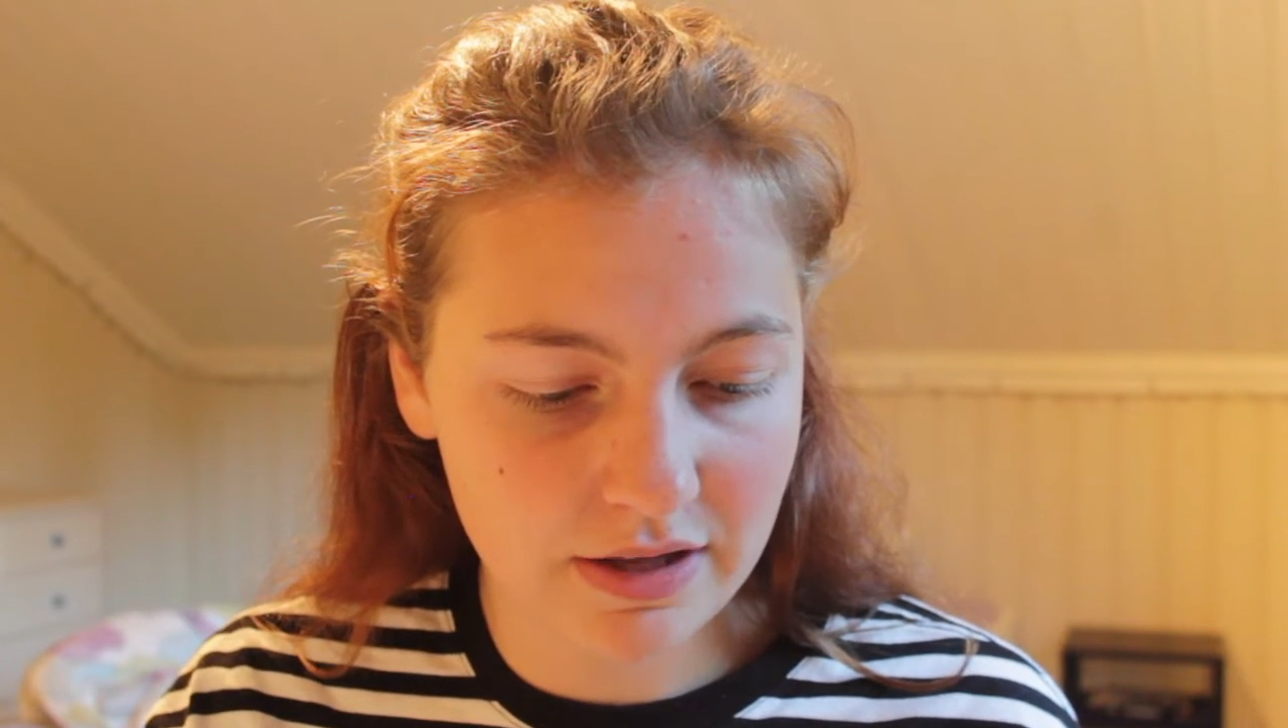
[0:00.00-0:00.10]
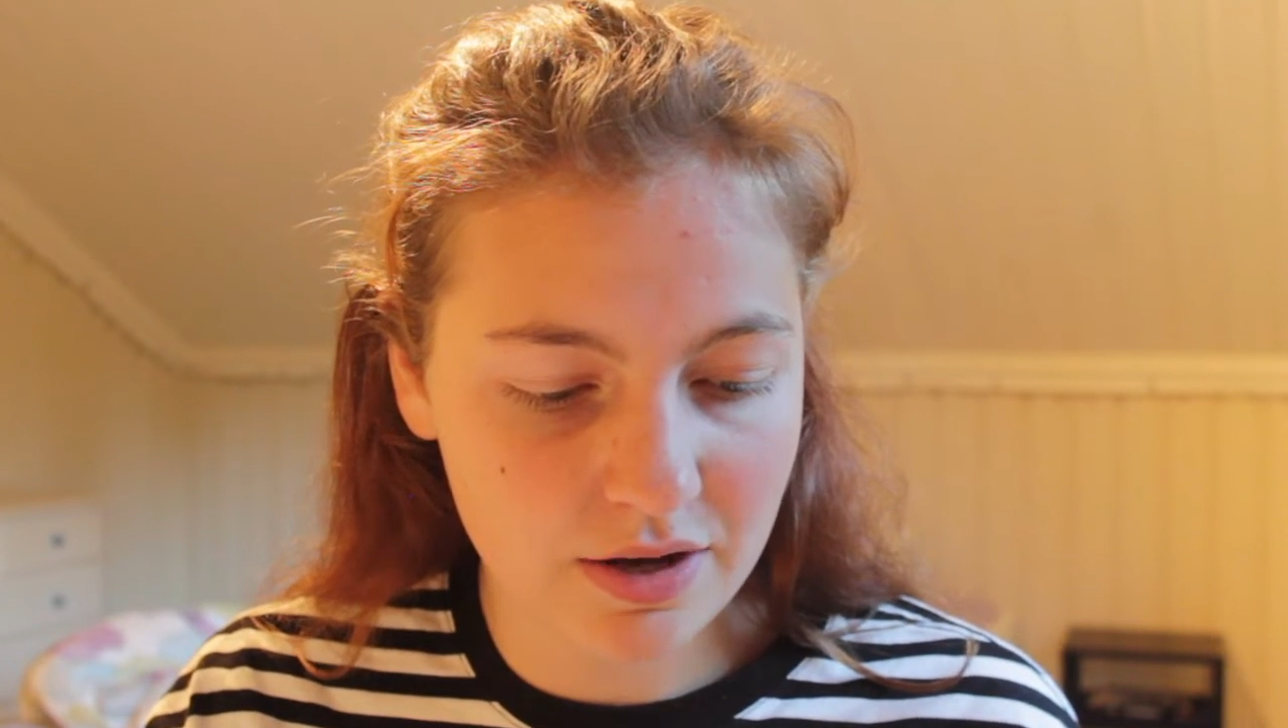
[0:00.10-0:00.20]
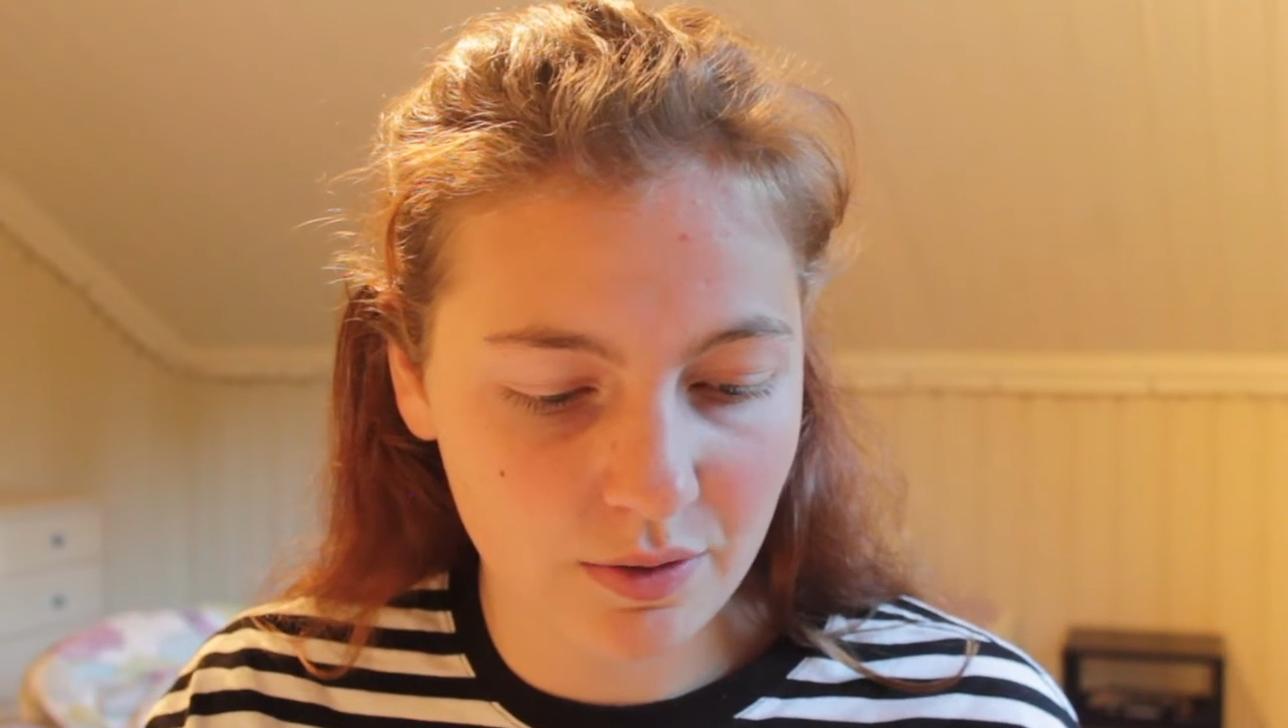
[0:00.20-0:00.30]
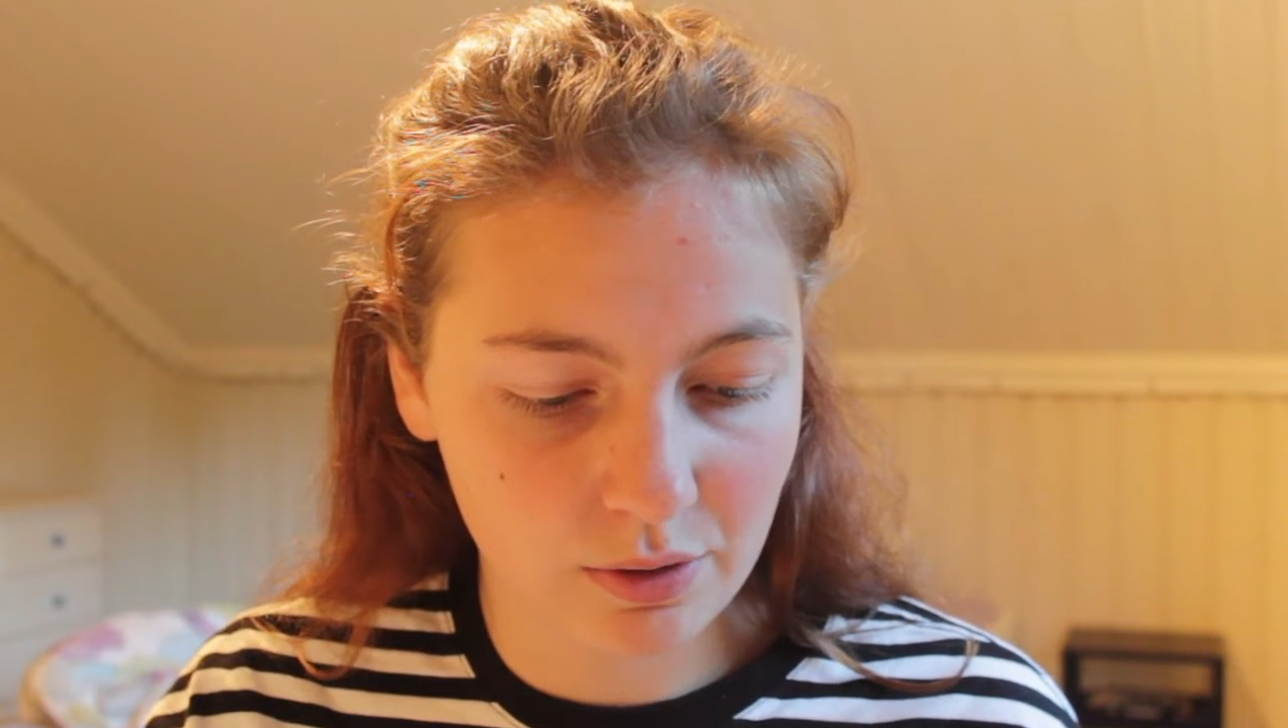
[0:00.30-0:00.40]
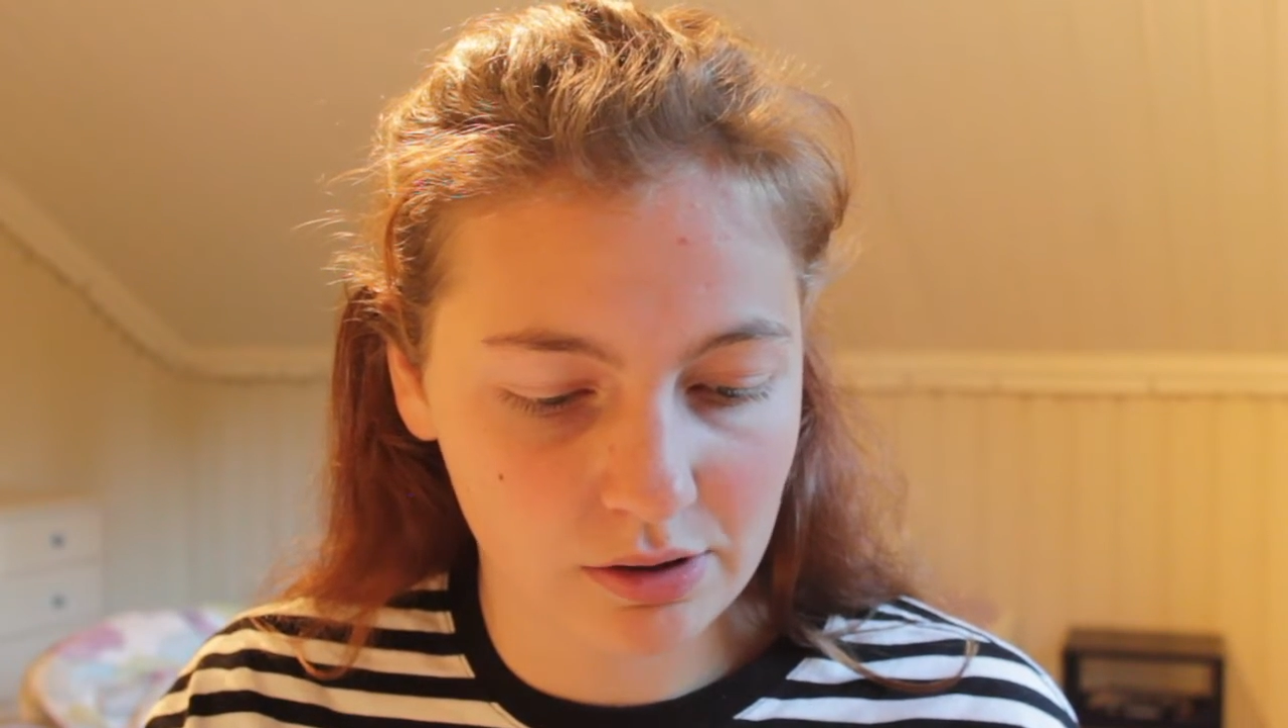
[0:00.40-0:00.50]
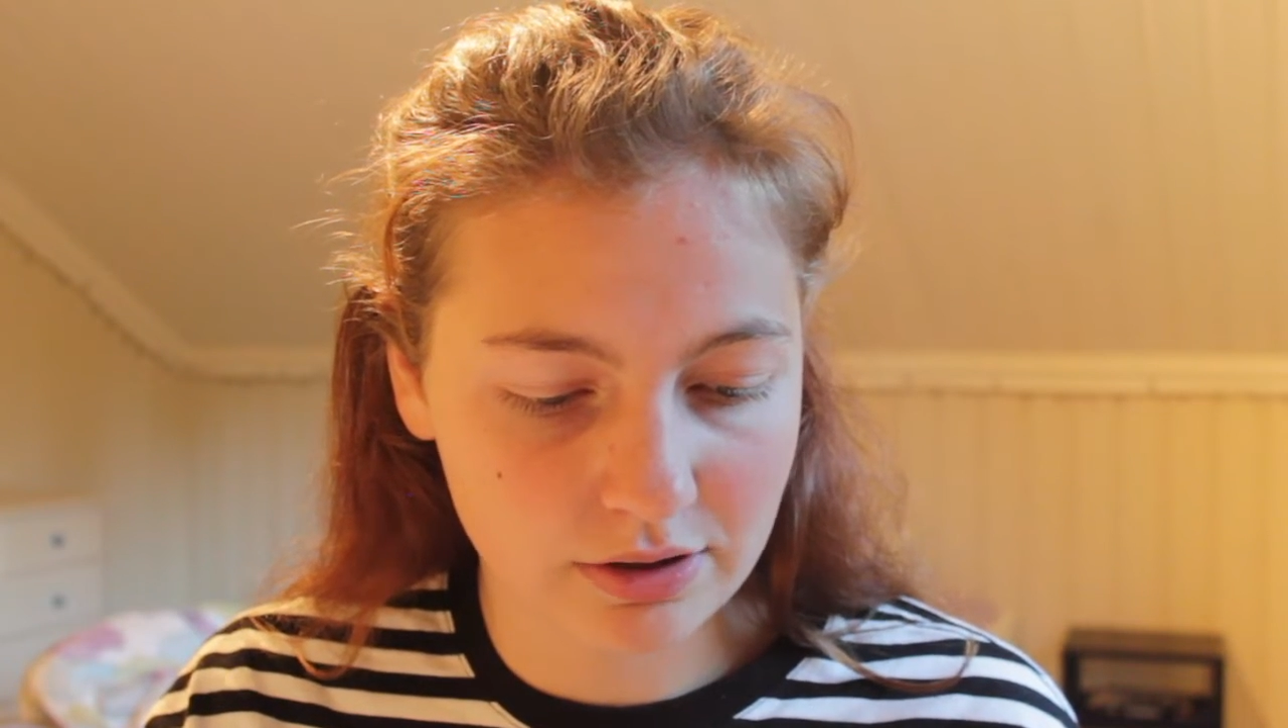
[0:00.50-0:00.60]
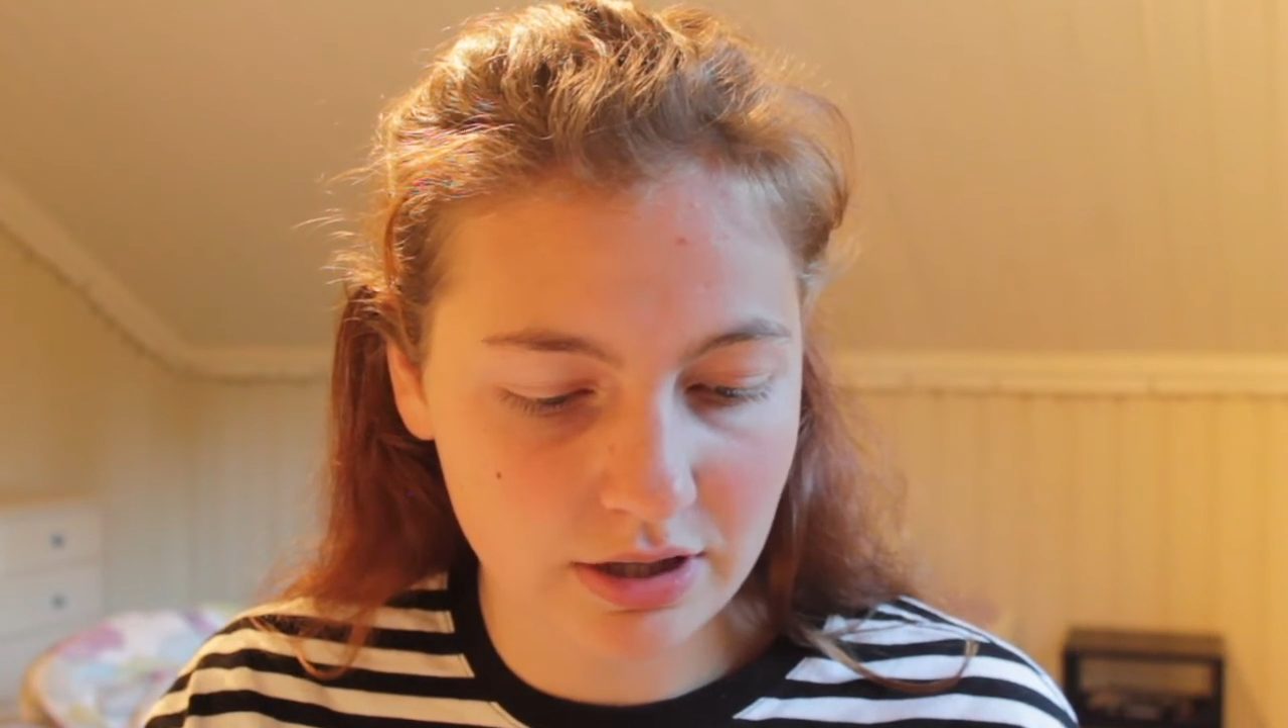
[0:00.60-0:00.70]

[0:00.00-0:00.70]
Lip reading: the oil,